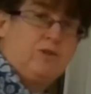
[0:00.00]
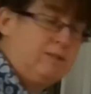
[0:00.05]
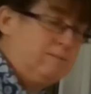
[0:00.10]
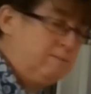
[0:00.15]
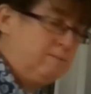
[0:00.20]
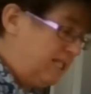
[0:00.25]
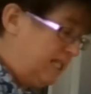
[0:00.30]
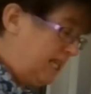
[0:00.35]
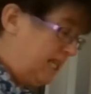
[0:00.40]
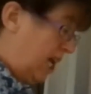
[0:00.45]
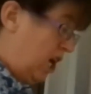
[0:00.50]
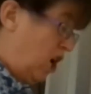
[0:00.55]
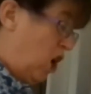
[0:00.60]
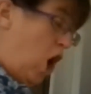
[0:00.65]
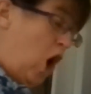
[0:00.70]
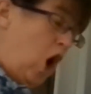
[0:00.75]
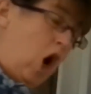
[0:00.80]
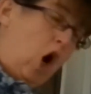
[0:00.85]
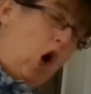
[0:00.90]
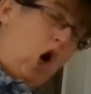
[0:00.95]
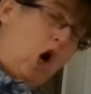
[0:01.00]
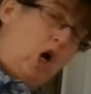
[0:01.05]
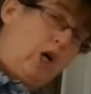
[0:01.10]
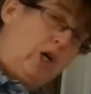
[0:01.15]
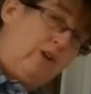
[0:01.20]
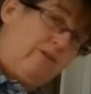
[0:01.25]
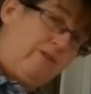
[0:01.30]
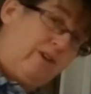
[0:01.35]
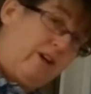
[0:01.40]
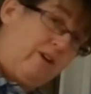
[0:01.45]
is missing, and O
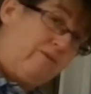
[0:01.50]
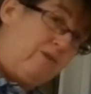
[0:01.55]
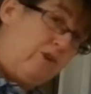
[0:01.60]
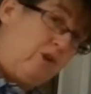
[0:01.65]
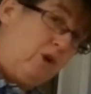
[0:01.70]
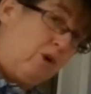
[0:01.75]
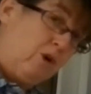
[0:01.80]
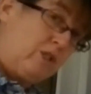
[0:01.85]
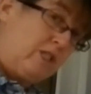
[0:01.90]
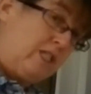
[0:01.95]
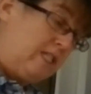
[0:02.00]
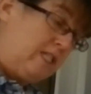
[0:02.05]
of not